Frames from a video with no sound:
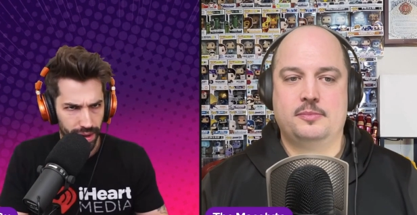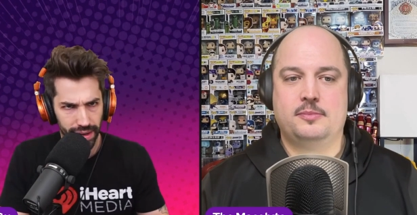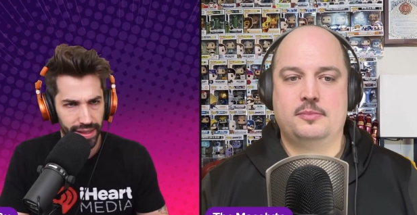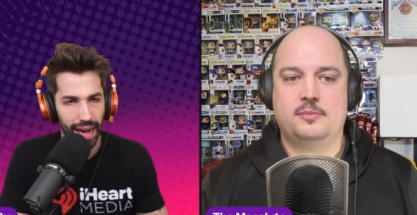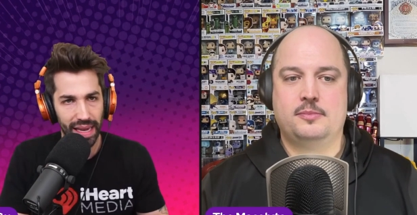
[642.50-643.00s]
Speaker 1: didn't
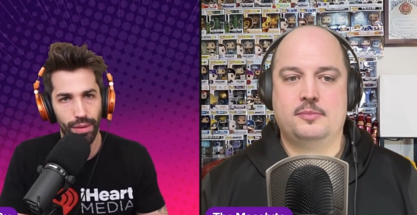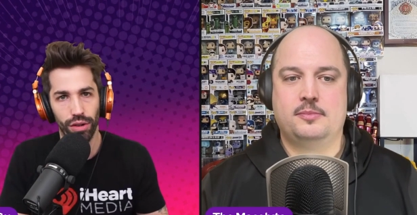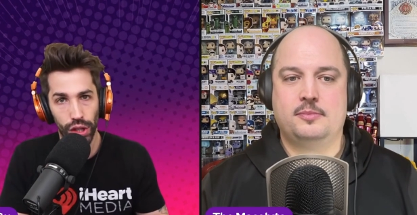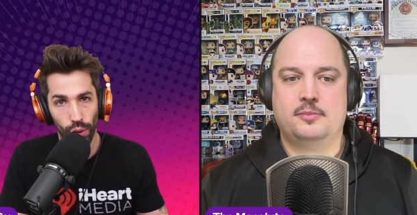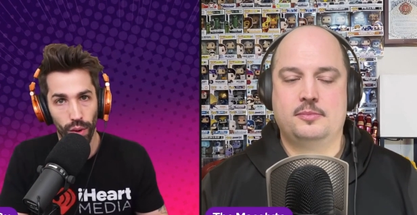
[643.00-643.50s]
say anything
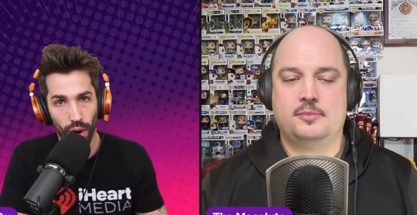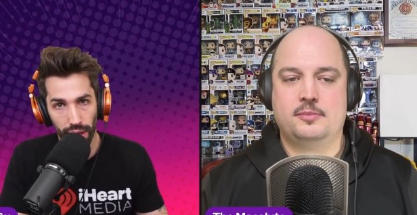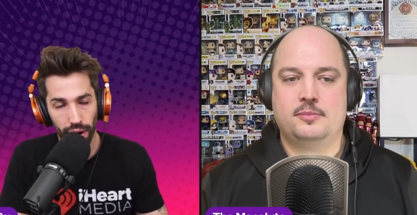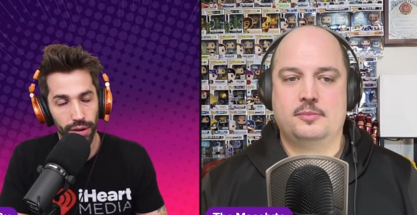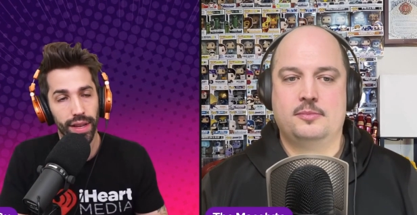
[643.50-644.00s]
about doing one of
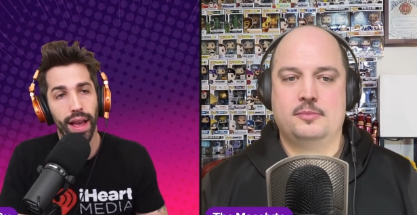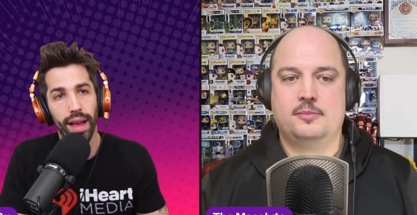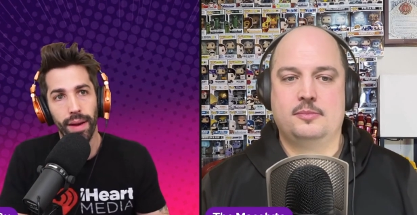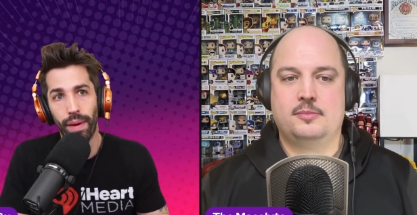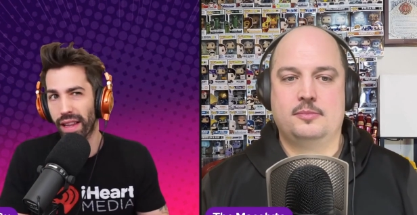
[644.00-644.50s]
those.
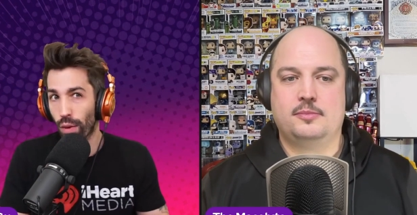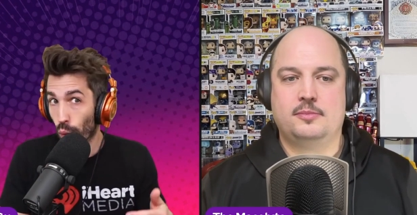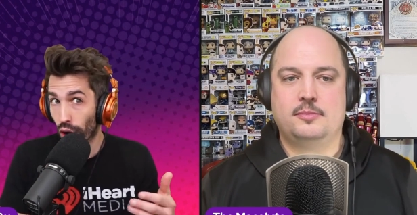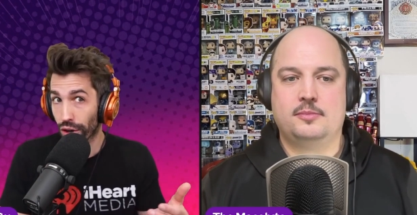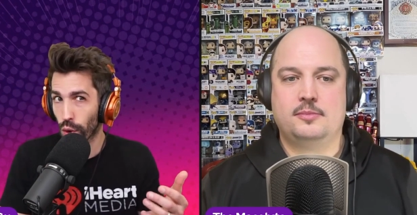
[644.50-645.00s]
But he
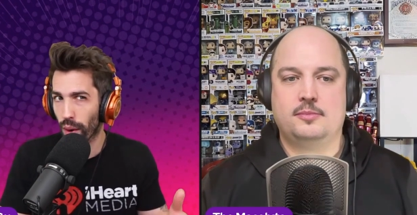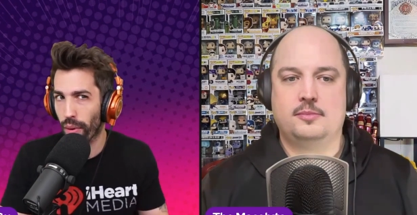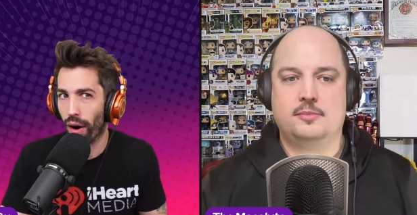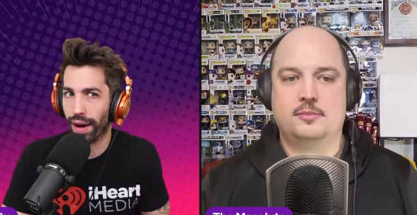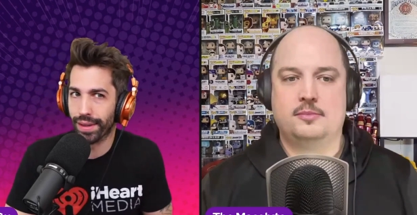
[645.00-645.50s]
would do a
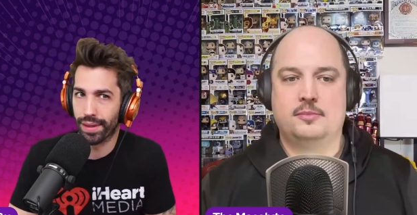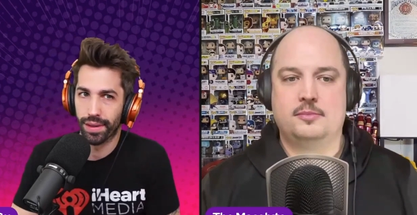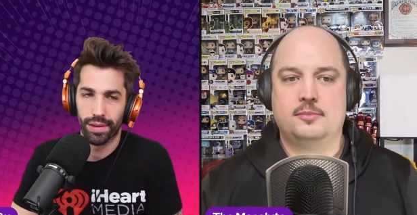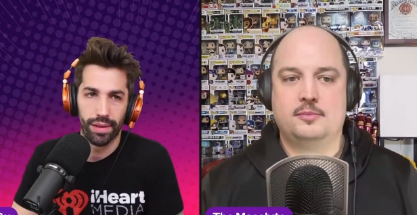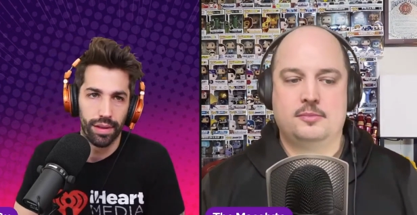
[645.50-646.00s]
Bond.
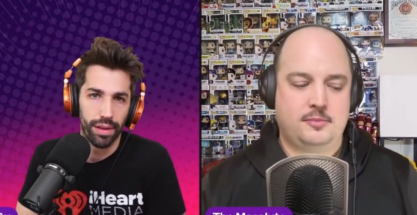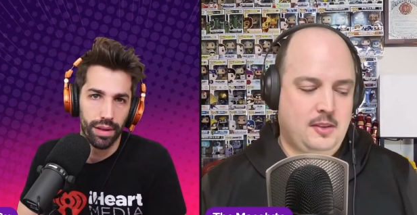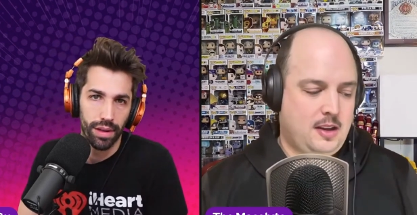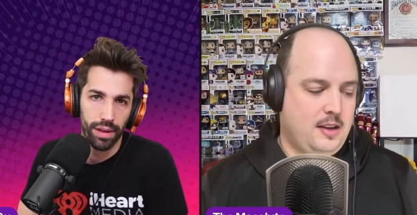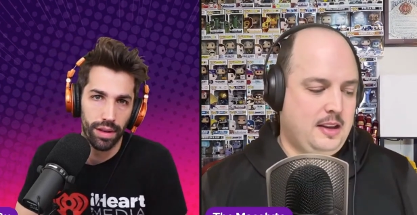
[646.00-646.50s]

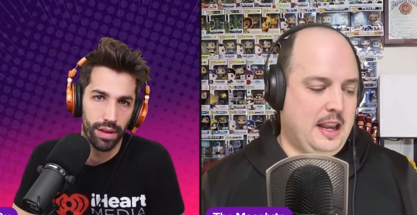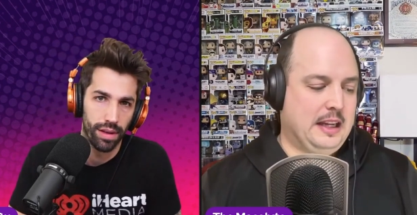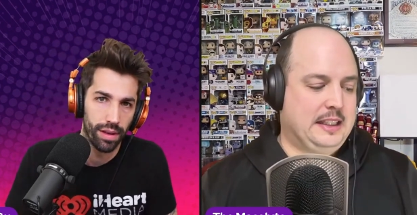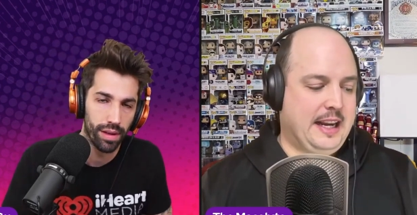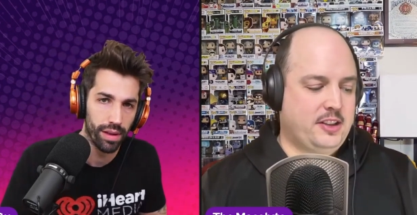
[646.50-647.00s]
Speaker 2: Yeah, I
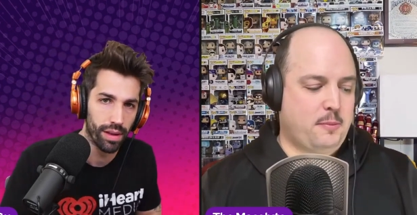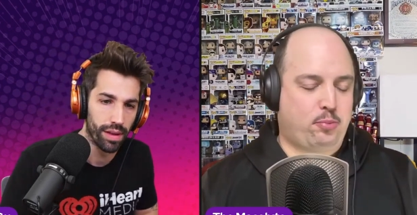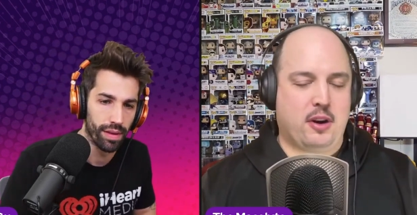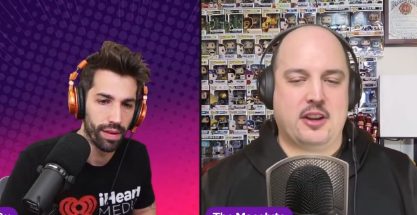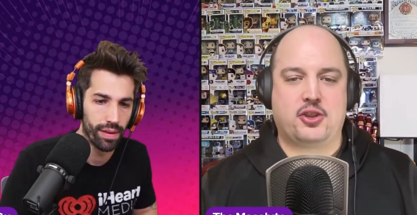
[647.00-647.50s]
think as a
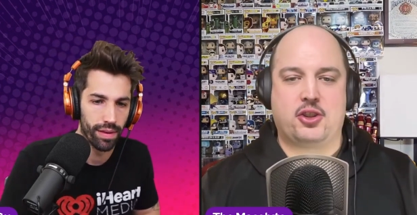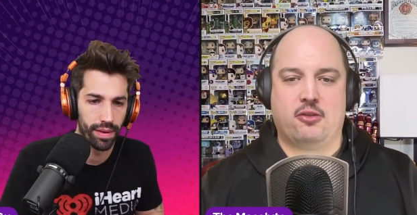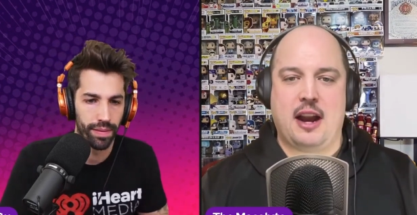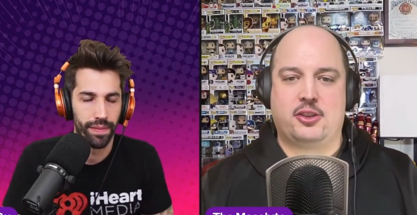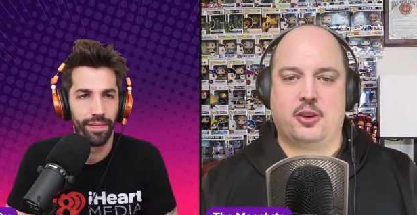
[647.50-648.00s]
British
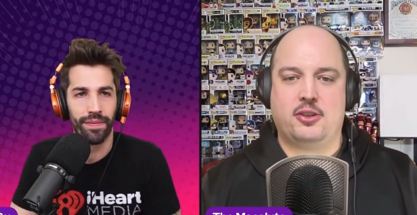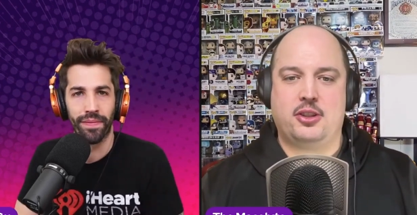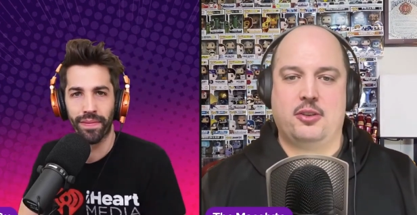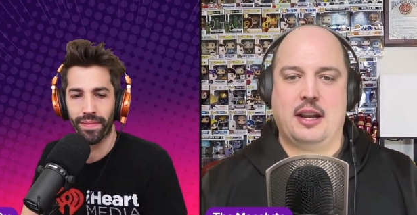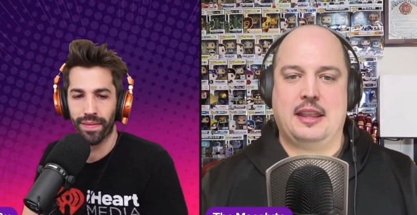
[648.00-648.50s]
director
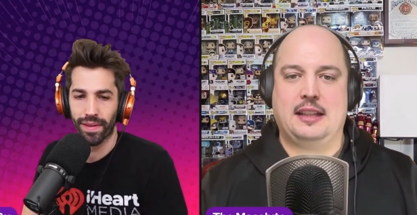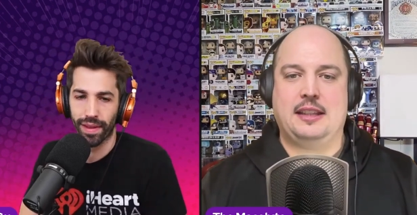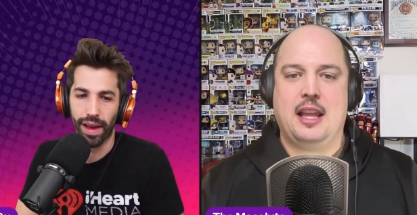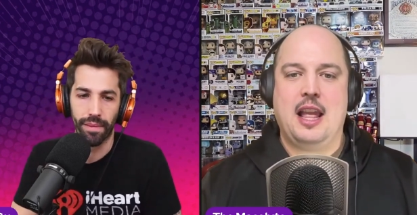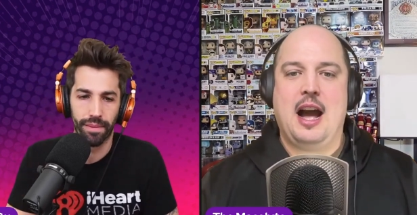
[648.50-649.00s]
too. I think
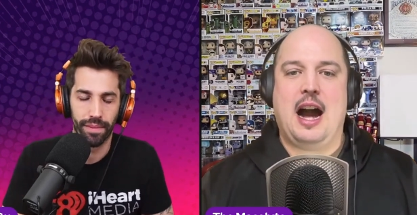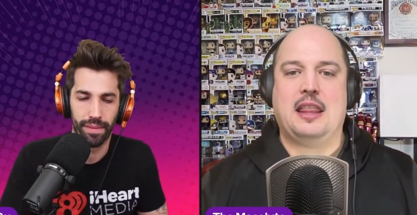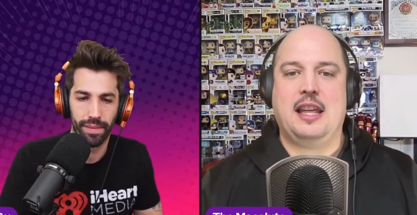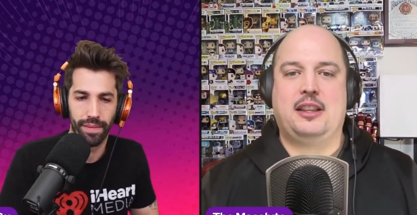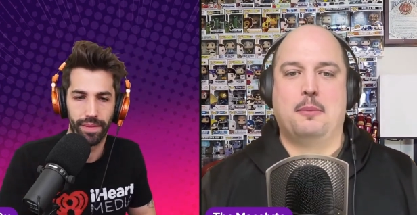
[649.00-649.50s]
yeah. I
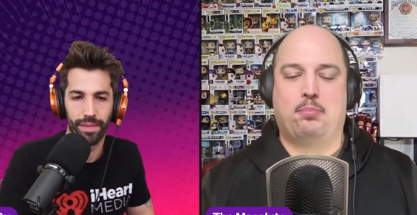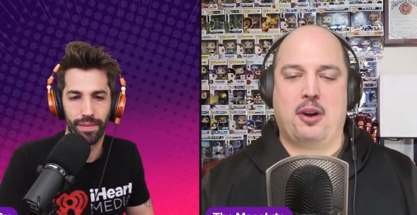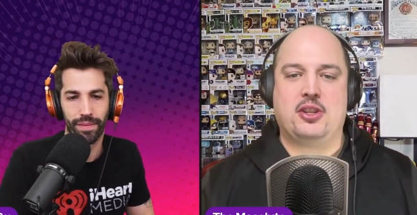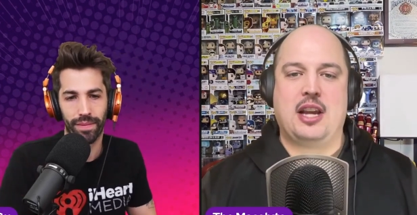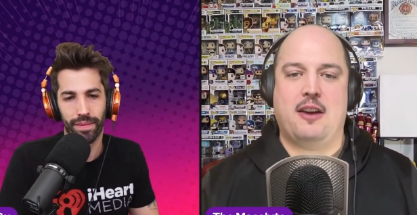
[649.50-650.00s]
think the
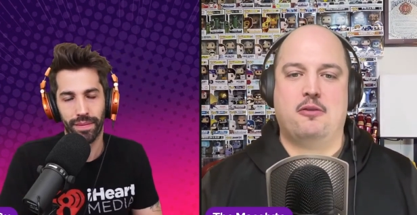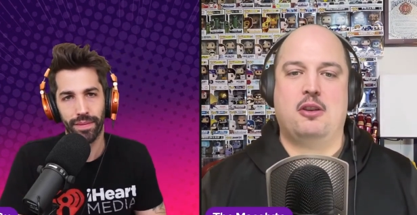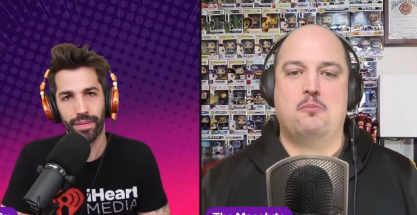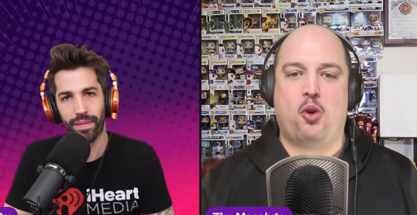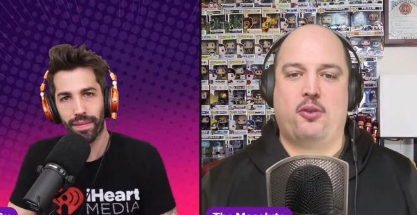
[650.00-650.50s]
Brits have
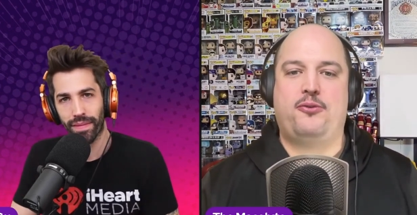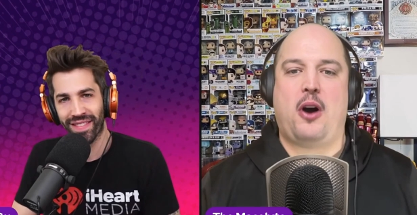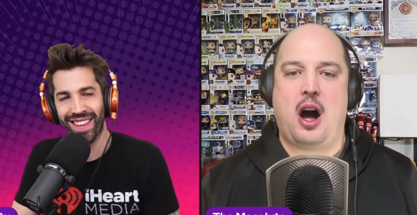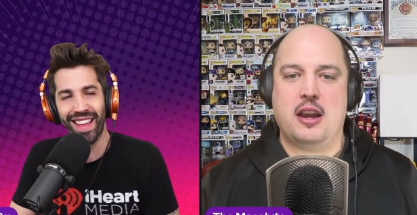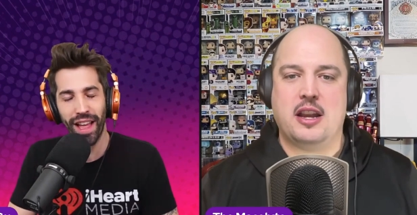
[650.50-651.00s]
more
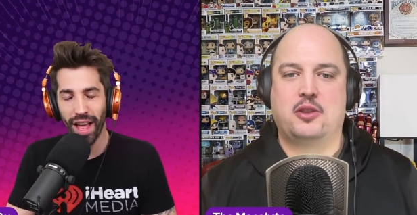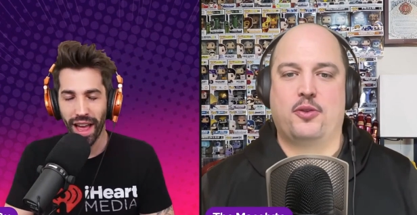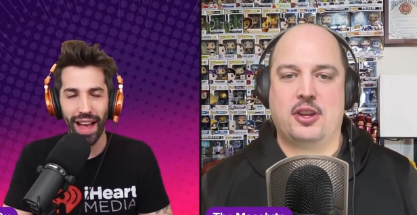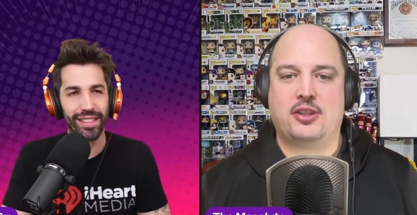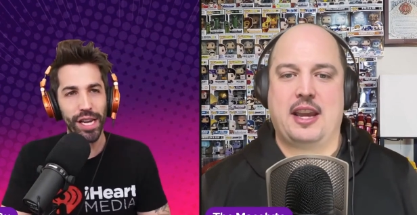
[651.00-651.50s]
fondness for
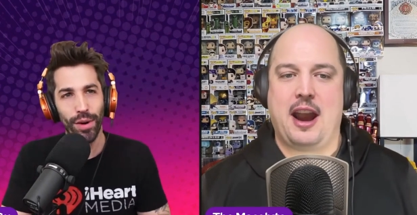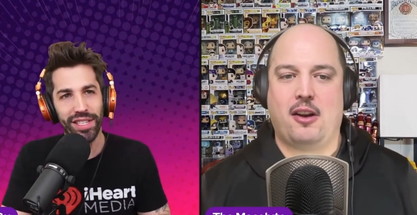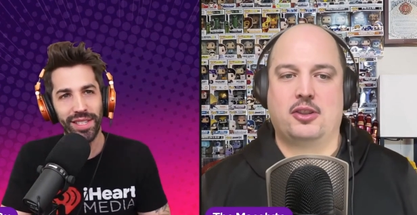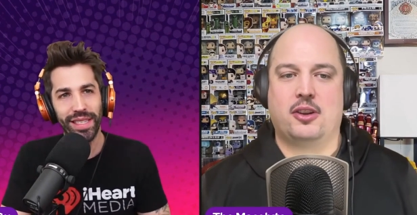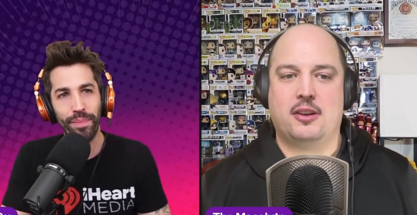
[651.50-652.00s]
this as character.
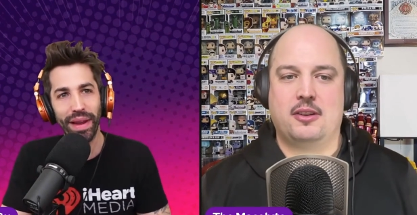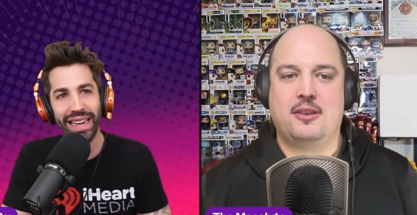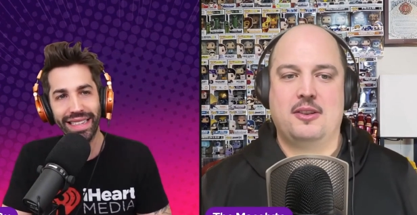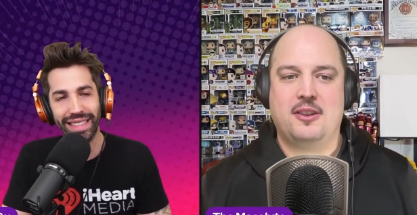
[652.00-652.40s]
sipping